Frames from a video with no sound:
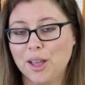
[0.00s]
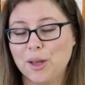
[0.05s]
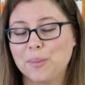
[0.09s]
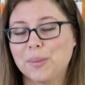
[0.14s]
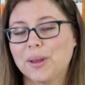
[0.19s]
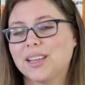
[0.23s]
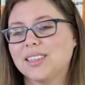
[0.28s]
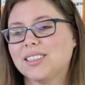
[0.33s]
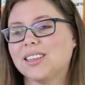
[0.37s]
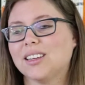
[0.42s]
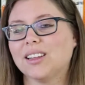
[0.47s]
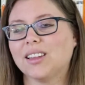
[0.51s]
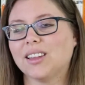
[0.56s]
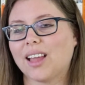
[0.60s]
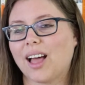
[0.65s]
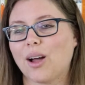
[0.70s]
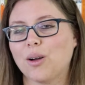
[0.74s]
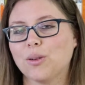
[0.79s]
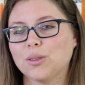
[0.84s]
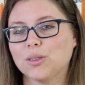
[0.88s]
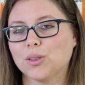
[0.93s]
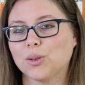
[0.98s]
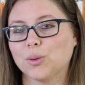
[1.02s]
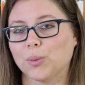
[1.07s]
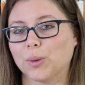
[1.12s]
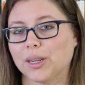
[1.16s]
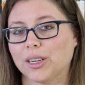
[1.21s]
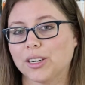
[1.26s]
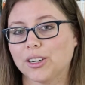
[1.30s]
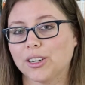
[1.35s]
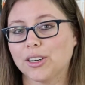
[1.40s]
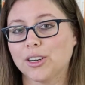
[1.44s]
because it allows the
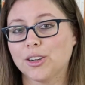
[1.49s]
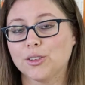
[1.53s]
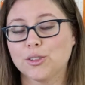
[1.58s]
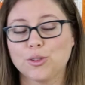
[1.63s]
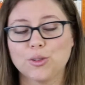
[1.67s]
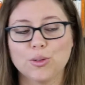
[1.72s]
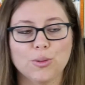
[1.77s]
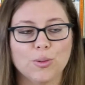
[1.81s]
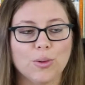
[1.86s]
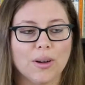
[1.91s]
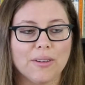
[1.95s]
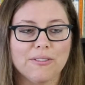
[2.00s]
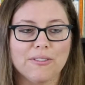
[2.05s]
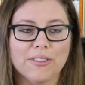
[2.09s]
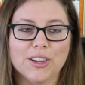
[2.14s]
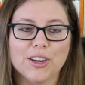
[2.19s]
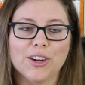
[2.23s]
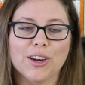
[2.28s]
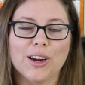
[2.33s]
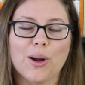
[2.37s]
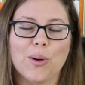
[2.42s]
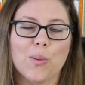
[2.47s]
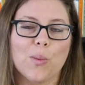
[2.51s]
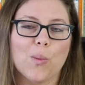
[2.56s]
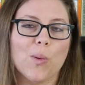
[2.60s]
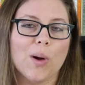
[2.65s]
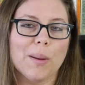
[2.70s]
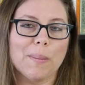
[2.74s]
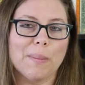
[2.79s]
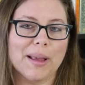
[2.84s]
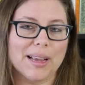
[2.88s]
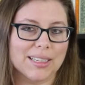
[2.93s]
reader to figure out
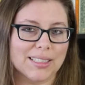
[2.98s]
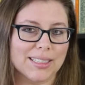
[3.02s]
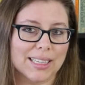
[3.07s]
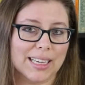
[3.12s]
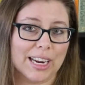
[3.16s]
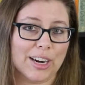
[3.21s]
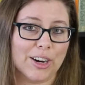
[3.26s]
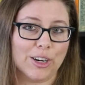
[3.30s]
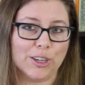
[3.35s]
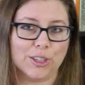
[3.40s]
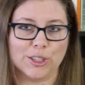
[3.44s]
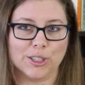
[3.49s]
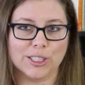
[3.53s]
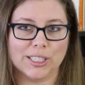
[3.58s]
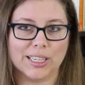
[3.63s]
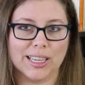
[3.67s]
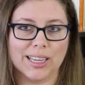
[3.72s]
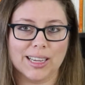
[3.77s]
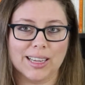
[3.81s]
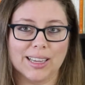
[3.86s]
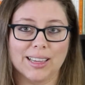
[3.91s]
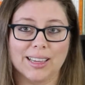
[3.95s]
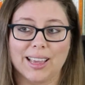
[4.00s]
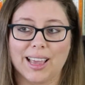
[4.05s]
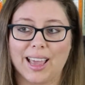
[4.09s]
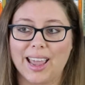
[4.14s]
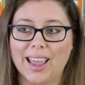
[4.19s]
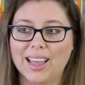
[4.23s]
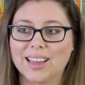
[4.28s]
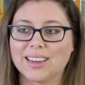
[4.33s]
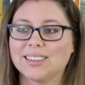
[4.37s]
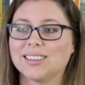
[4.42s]
what makes the character tick
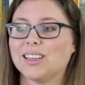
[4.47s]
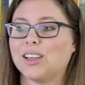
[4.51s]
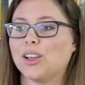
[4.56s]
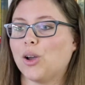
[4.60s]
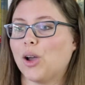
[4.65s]
and